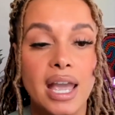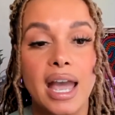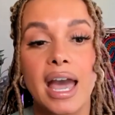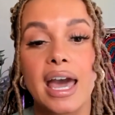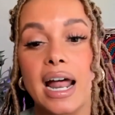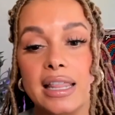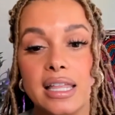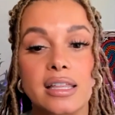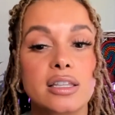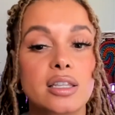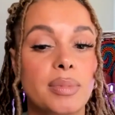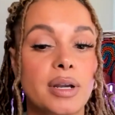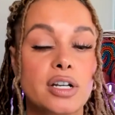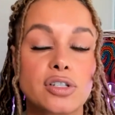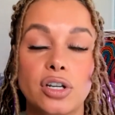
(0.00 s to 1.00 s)
And I think that the
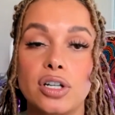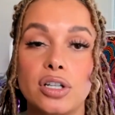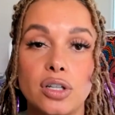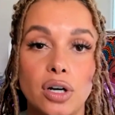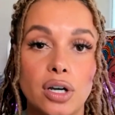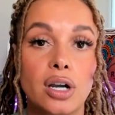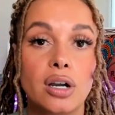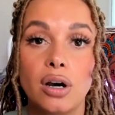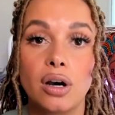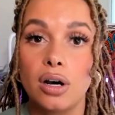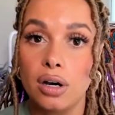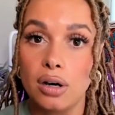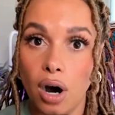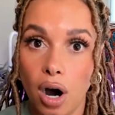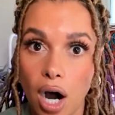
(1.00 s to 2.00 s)
Bears are going to look
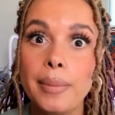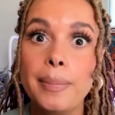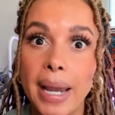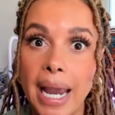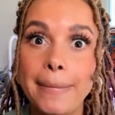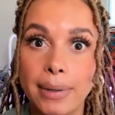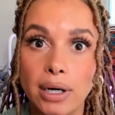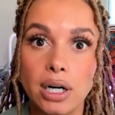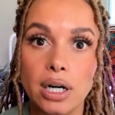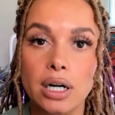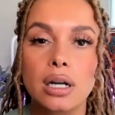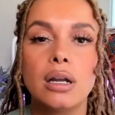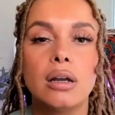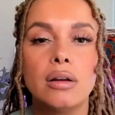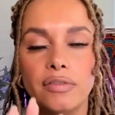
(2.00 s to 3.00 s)
on paper
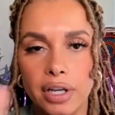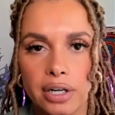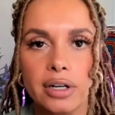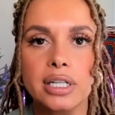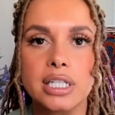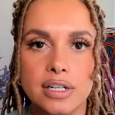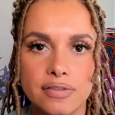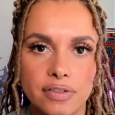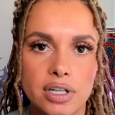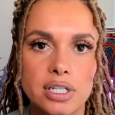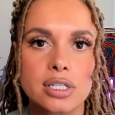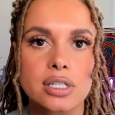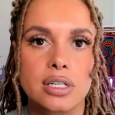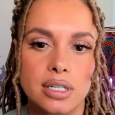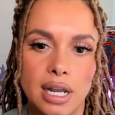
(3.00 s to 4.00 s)
very
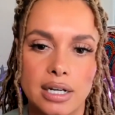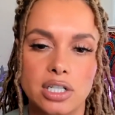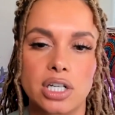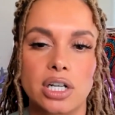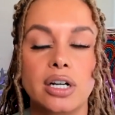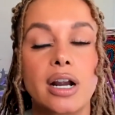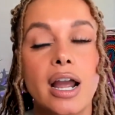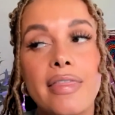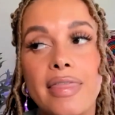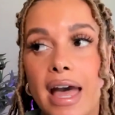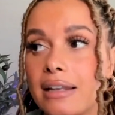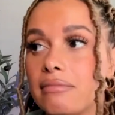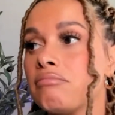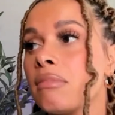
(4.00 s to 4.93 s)
different next year. And that